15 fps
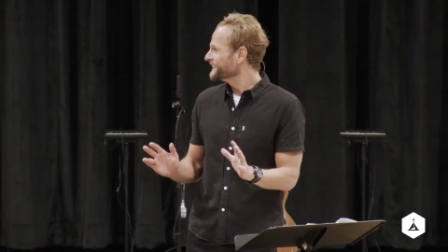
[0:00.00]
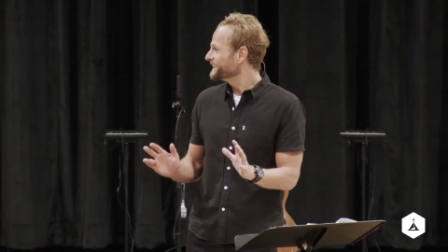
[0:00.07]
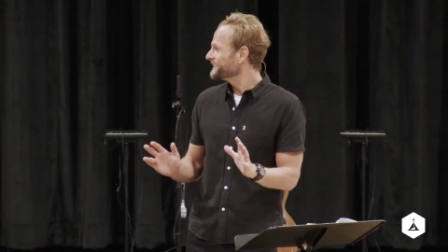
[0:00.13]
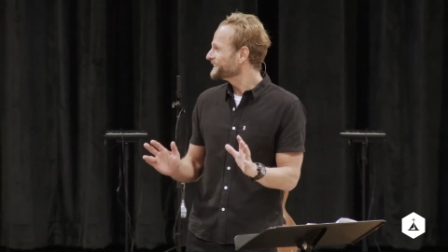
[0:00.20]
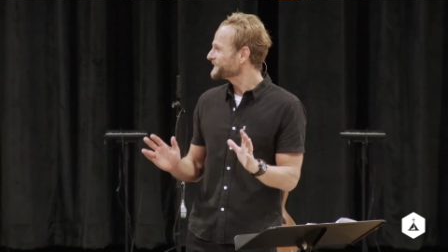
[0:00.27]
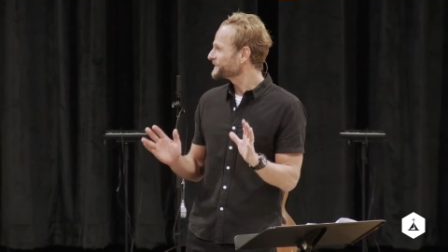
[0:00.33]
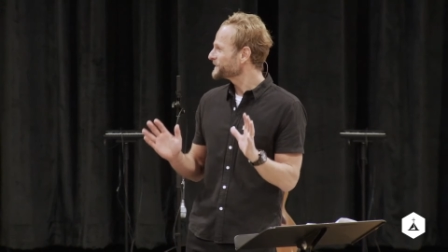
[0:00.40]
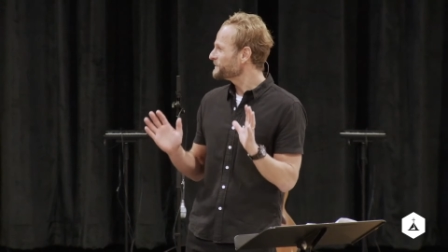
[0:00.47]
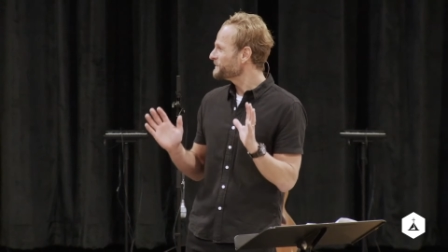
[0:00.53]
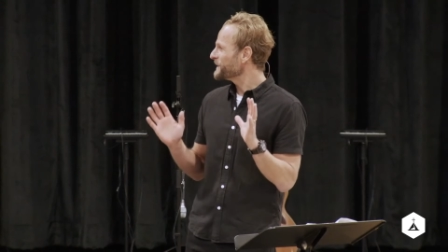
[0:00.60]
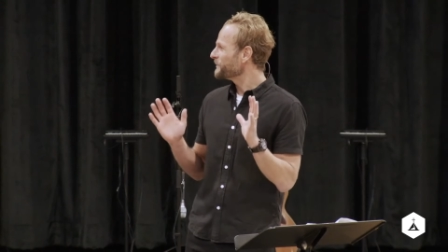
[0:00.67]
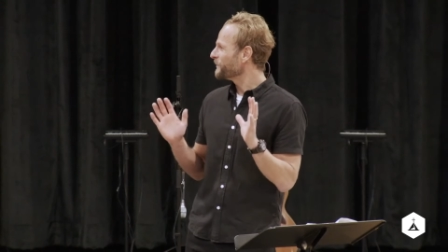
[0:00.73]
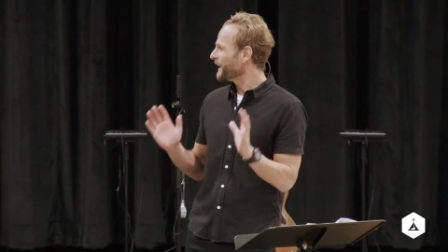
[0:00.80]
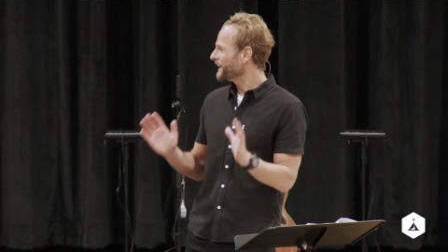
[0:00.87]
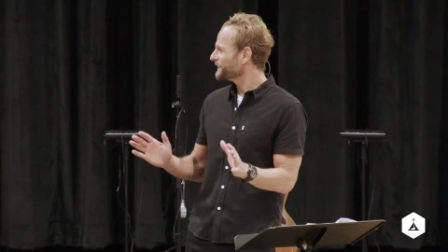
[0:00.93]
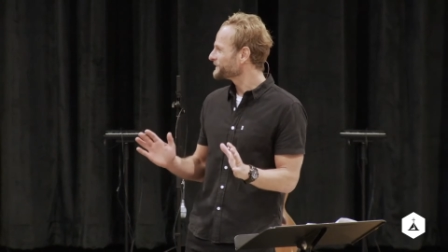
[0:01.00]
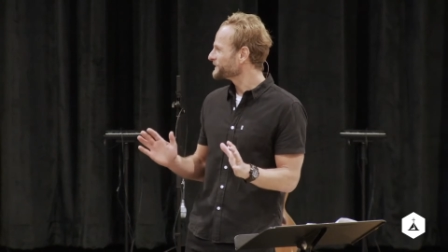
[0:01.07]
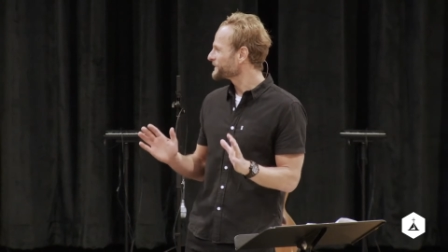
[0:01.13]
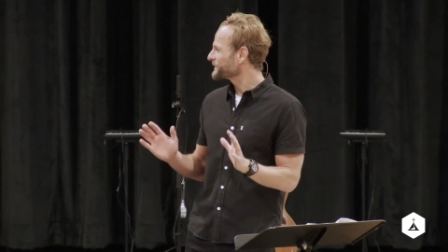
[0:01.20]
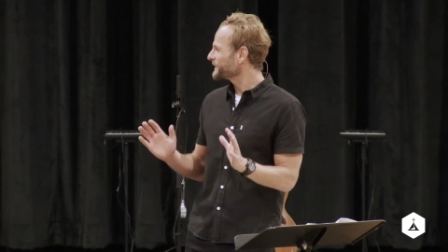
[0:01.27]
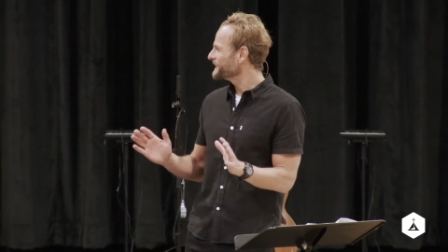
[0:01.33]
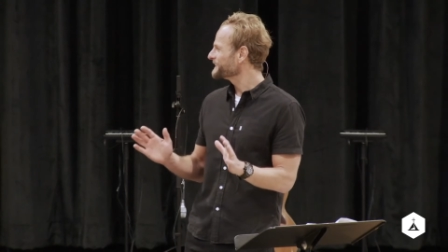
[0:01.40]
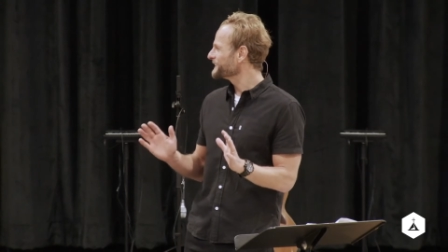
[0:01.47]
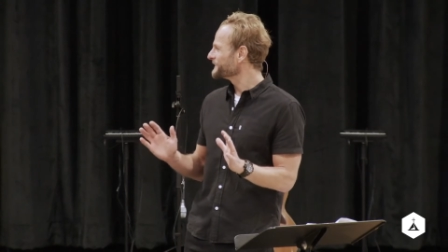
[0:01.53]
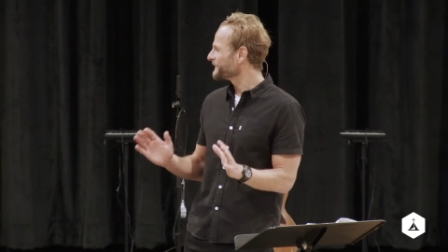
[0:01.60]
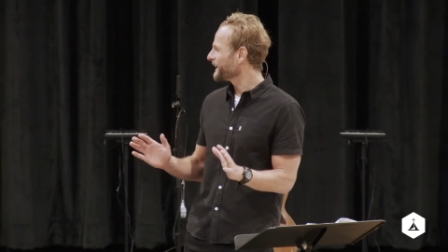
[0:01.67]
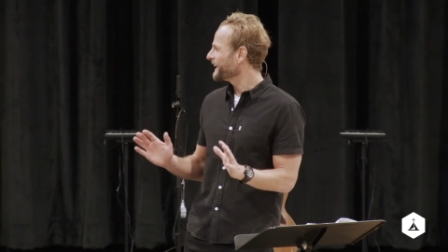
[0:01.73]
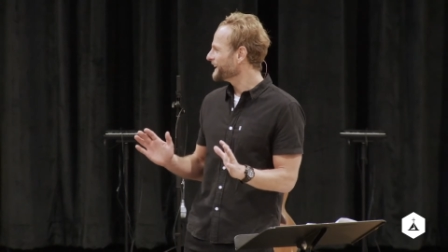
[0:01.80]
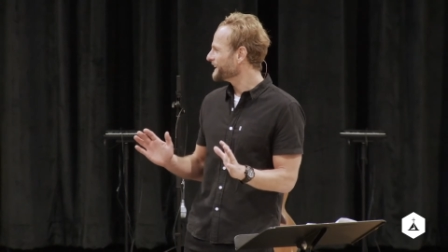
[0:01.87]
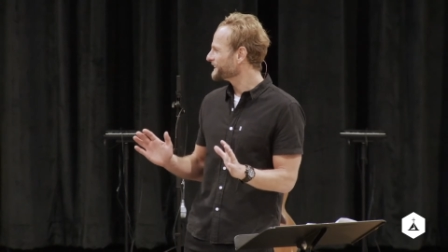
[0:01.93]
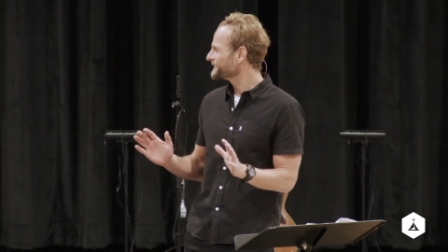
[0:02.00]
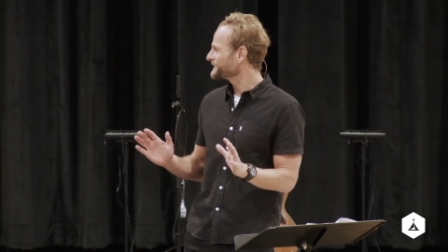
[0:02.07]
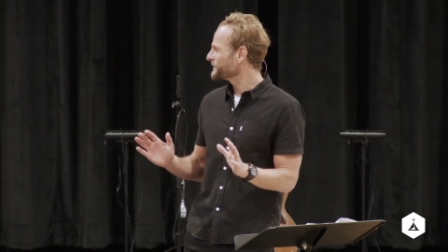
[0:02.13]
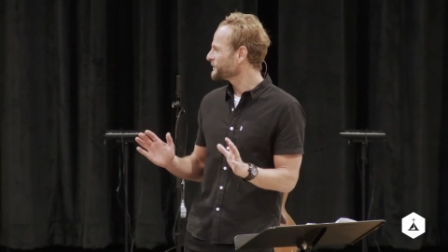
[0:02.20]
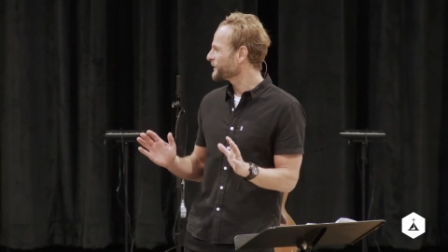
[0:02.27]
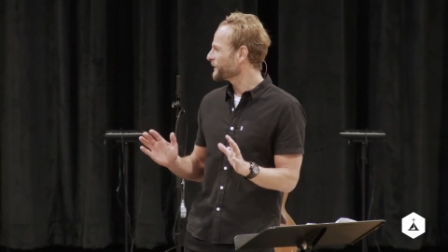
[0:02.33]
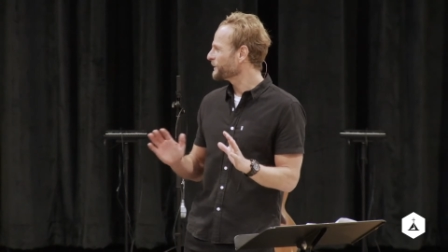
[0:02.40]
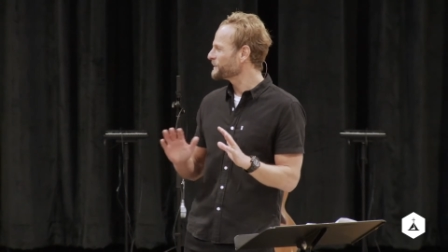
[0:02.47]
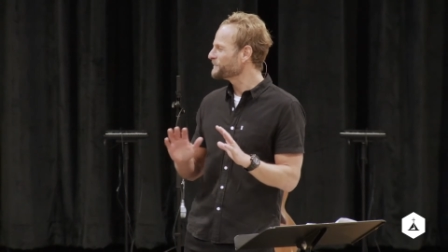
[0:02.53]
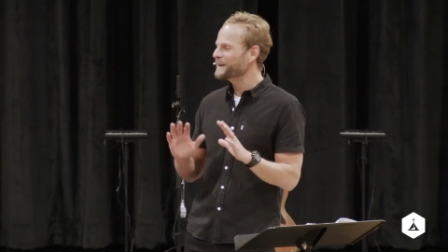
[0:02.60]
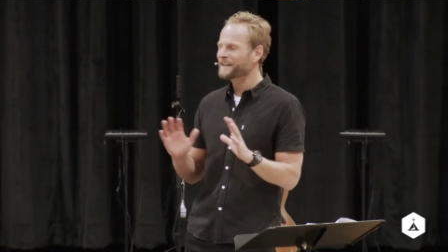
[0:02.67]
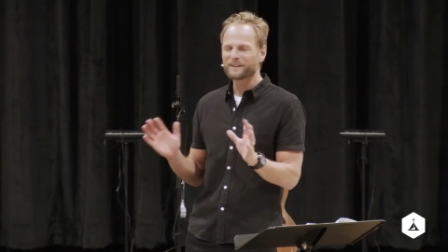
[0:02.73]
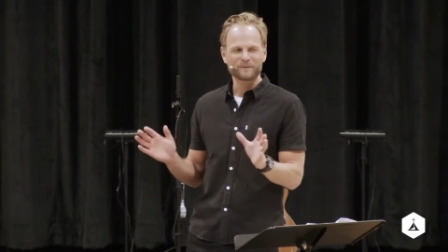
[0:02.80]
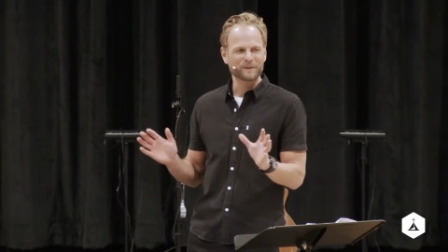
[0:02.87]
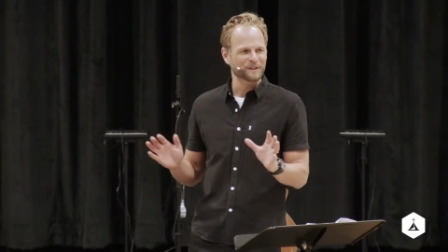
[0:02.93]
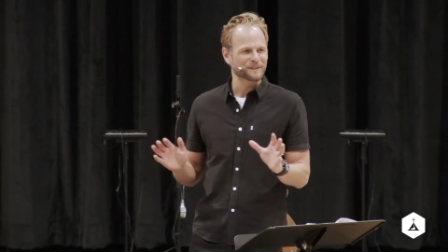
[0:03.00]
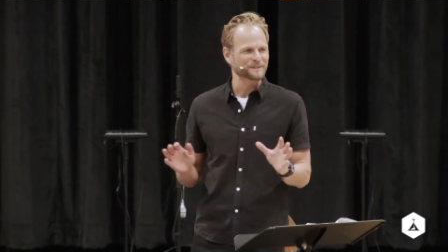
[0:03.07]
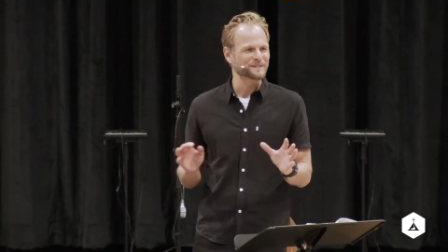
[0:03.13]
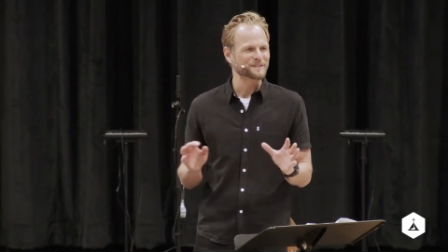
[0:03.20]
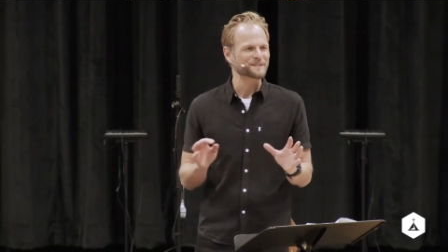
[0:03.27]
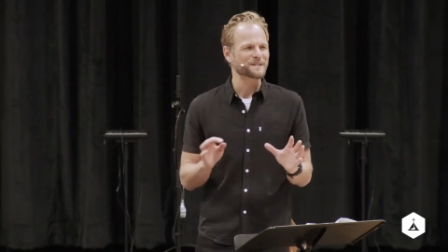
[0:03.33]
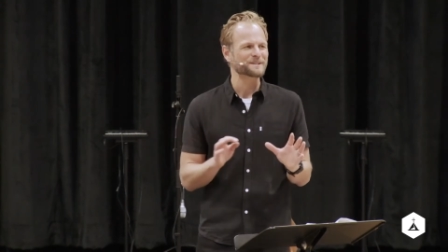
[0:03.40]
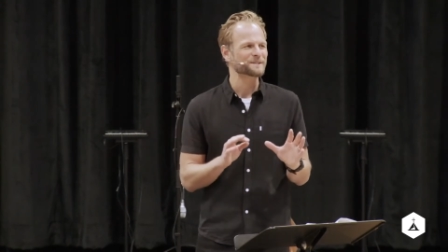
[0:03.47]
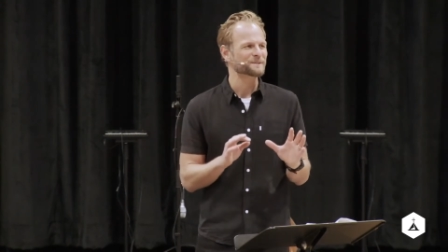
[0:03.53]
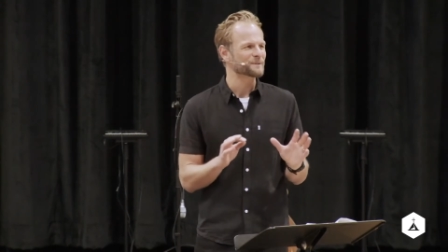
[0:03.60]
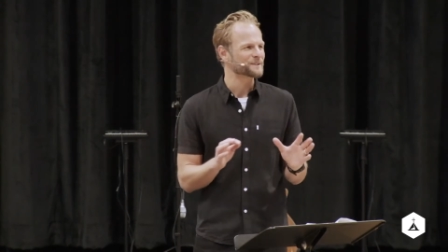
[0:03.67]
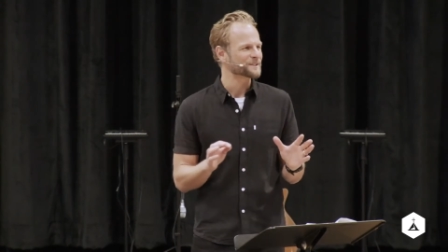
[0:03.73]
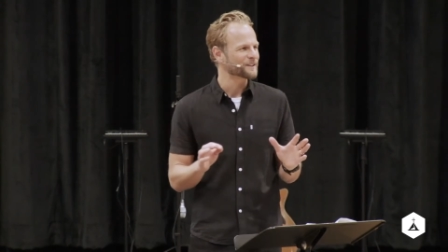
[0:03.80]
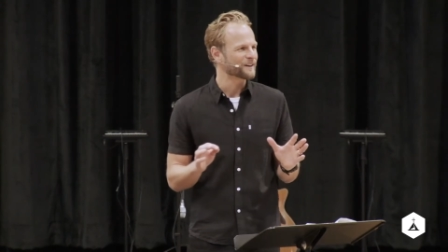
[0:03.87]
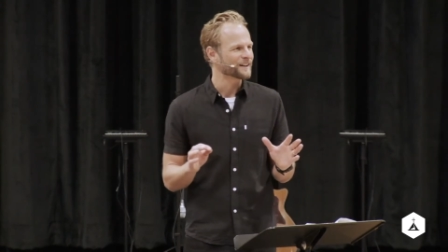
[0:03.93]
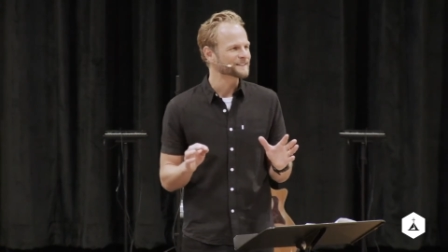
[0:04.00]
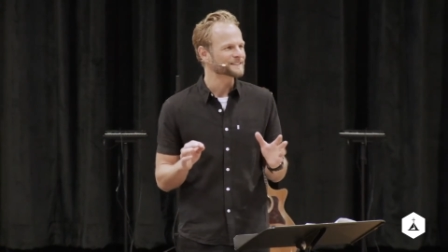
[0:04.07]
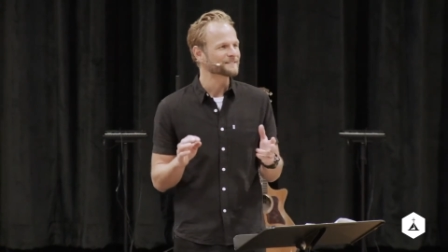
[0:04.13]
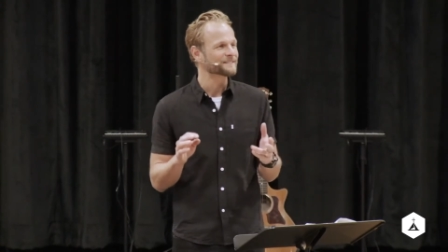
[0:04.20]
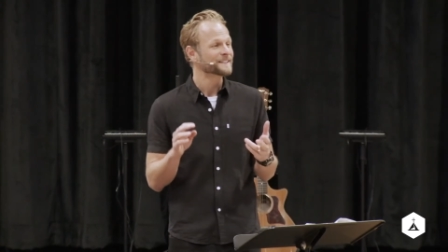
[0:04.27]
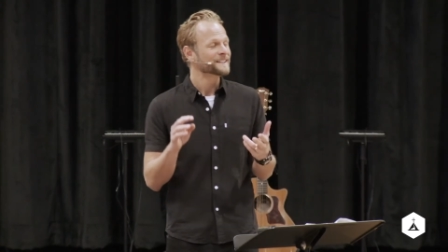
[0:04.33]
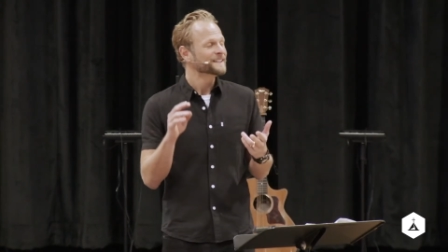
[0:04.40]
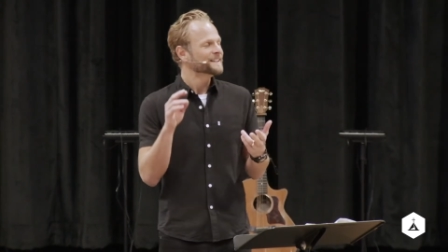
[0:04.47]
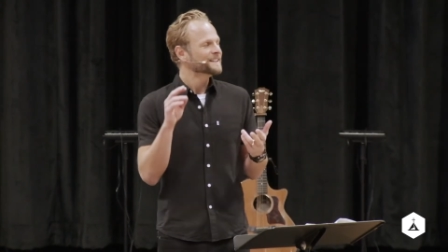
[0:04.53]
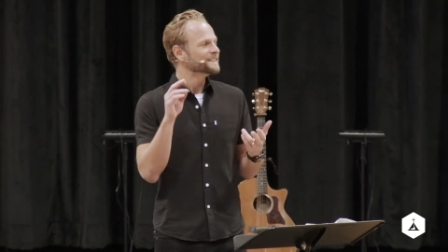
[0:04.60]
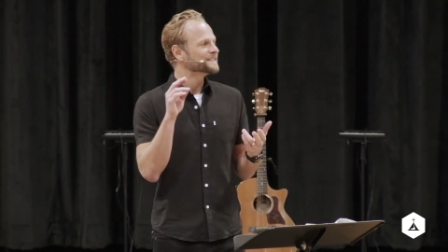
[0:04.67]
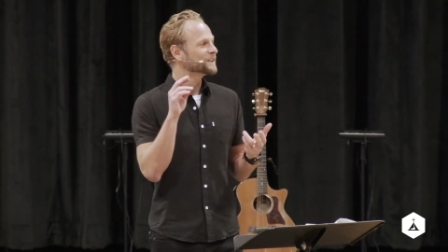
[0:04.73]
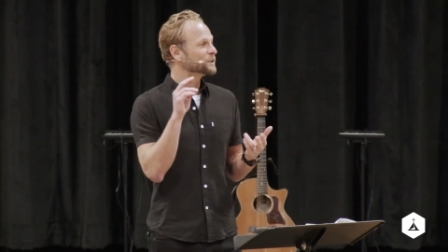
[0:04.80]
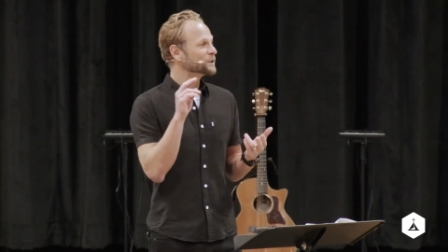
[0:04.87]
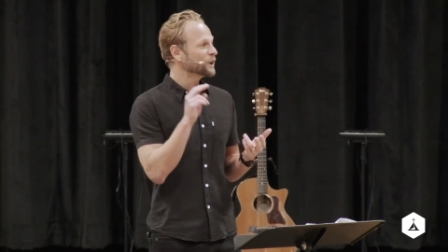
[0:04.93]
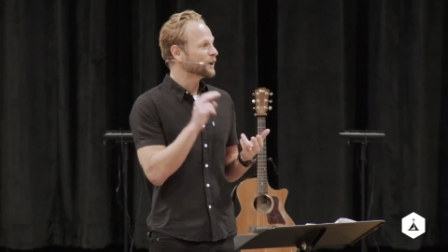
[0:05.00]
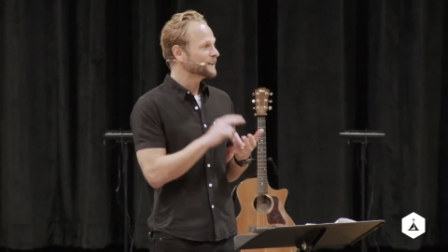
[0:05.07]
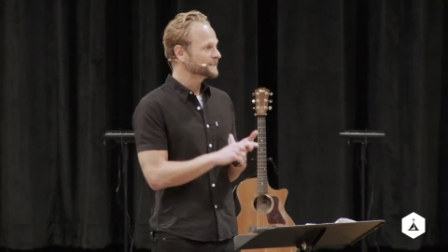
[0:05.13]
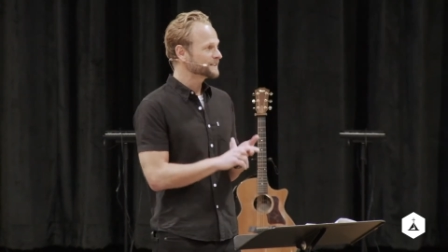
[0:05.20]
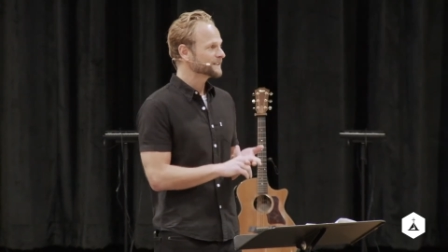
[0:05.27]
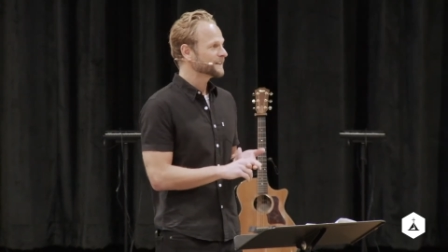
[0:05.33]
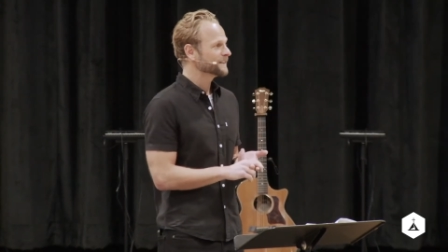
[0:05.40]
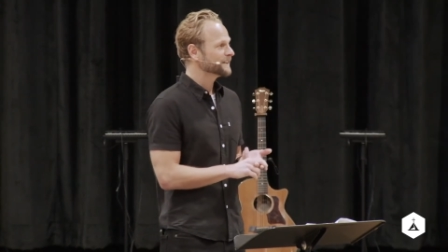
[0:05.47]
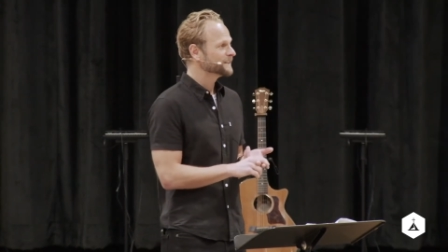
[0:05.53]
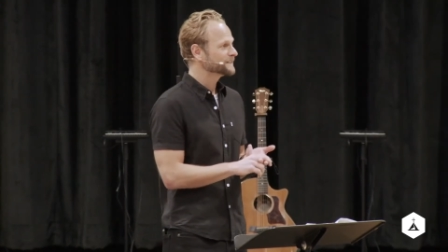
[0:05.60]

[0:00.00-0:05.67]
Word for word: This is gonna be a wild and crazy ride. And so we're already making one of those decisions, which is awesome. So launch Sunday,